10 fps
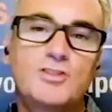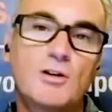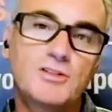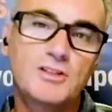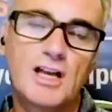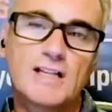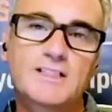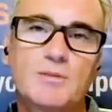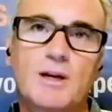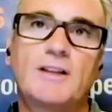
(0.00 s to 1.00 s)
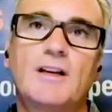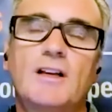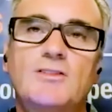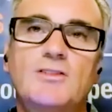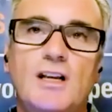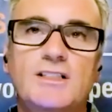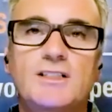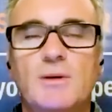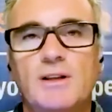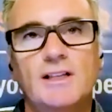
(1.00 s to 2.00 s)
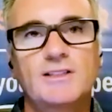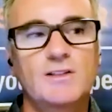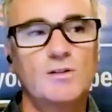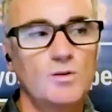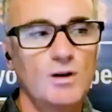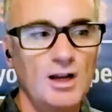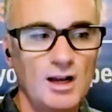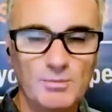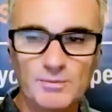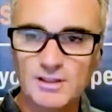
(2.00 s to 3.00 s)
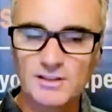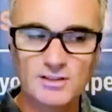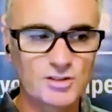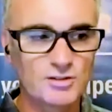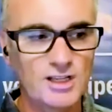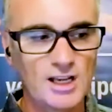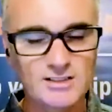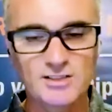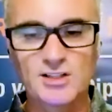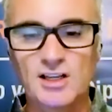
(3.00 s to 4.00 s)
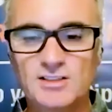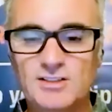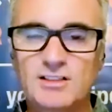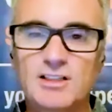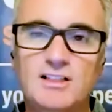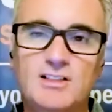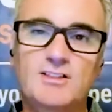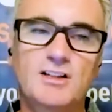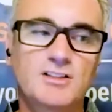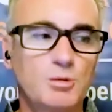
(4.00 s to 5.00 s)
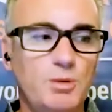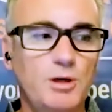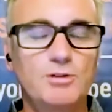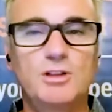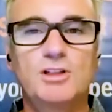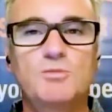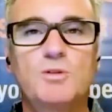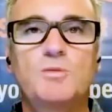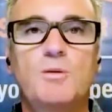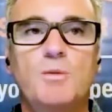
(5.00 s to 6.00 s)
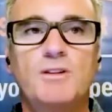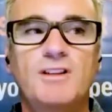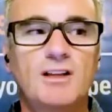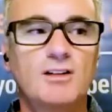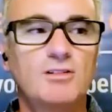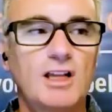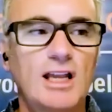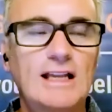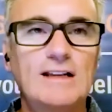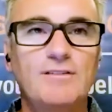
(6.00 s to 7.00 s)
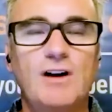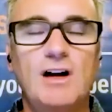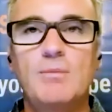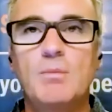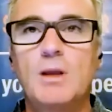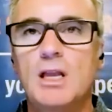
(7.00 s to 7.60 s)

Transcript: so I was going to ask you about it's going to ask you about that. So um, the, so the exercise, the exercise component, because most people would think, okay, if I'm